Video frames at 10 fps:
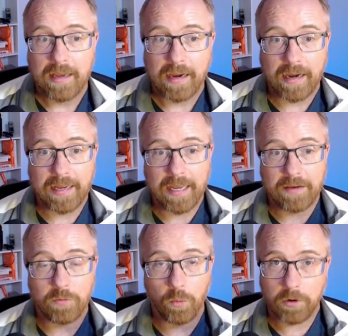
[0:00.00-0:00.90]
I
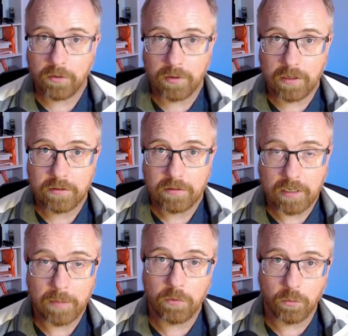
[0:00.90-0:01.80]
have a workaround, a
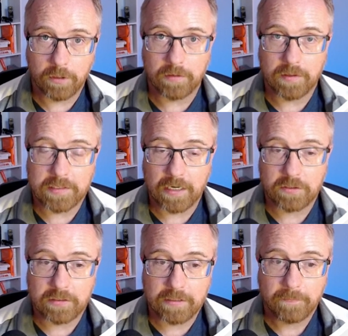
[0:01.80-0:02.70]
couple workarounds
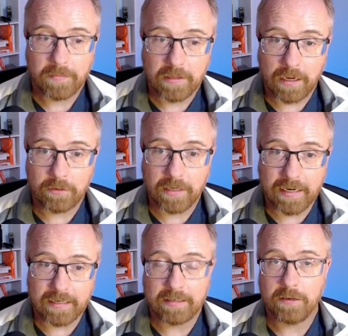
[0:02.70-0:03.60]
actually,
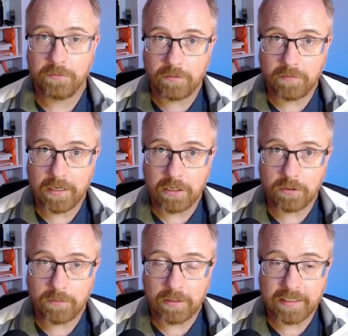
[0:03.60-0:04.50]
outlined in a different
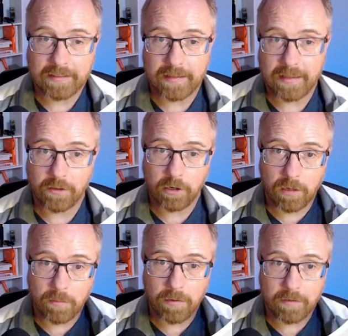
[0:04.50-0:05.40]
video. I'll link to that in the
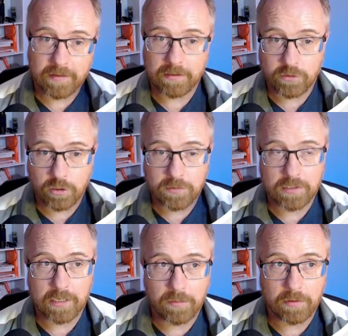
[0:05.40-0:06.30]
card up above and the
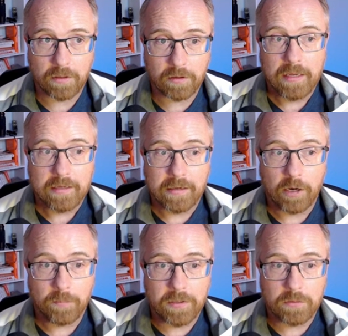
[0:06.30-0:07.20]
description down below to
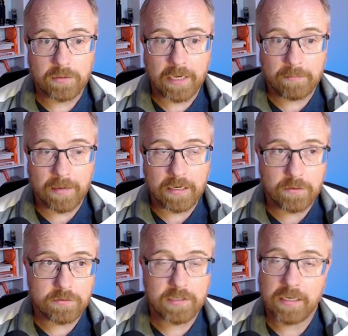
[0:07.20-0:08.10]
help you get
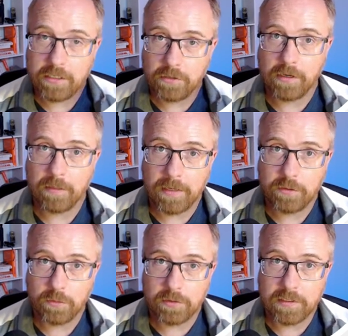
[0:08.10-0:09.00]
menus into your
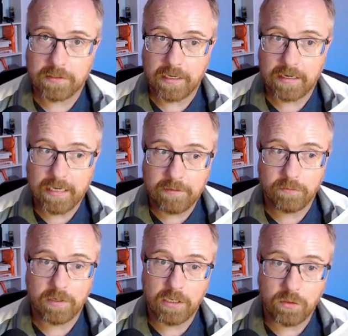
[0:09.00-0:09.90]
Elementor design
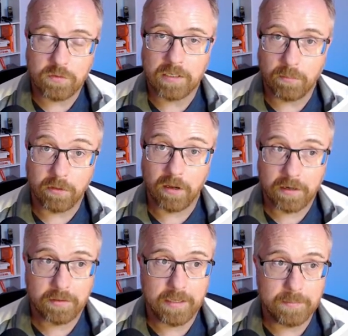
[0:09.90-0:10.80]
even when you're using
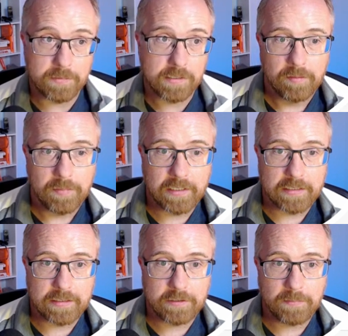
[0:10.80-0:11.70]
block themes.
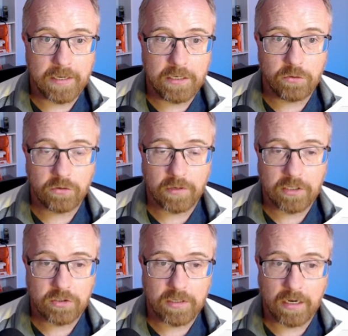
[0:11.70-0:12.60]
Because this menu
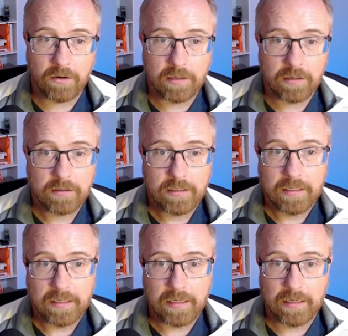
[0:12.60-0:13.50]
creation area
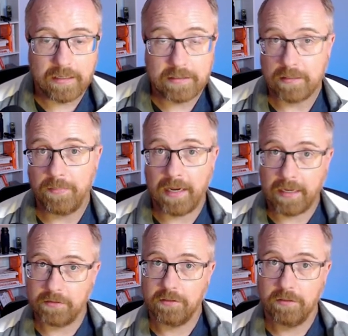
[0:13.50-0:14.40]
is the
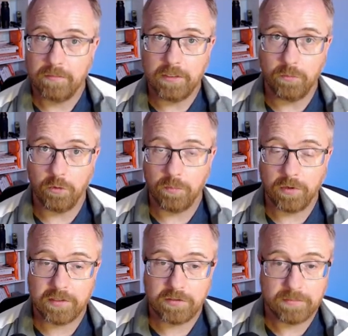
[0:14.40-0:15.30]
past in
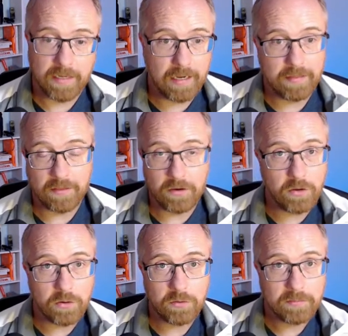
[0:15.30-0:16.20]
WordPress, and the
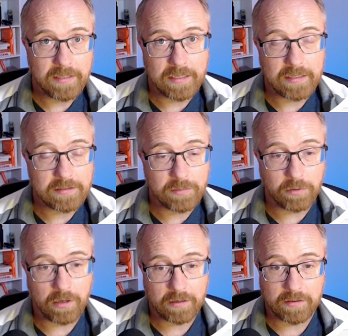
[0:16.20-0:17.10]
new is the
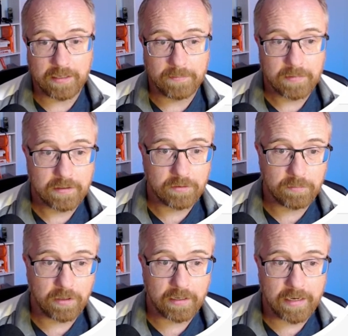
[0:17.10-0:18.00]
block theme on
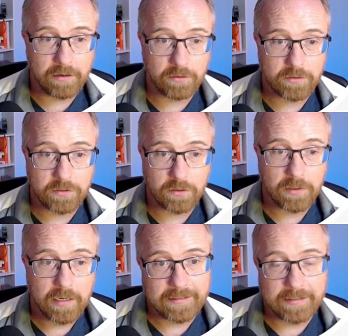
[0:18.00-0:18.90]
block editor.
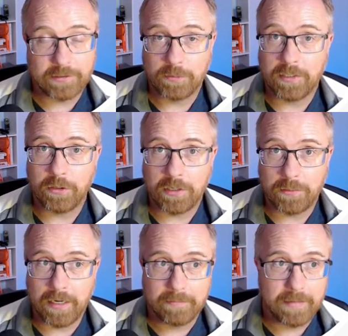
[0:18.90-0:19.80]
So this will be going
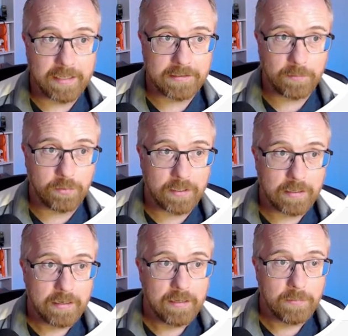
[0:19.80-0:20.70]
away at some point.
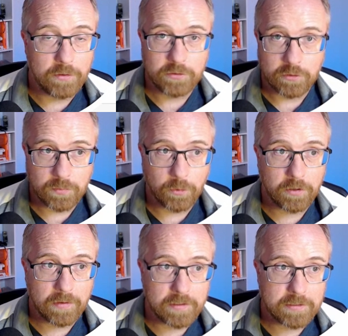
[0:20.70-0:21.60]
But there's still some
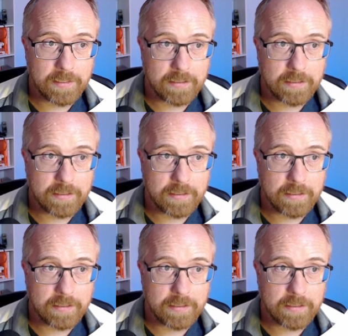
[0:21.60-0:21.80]
workarounds to make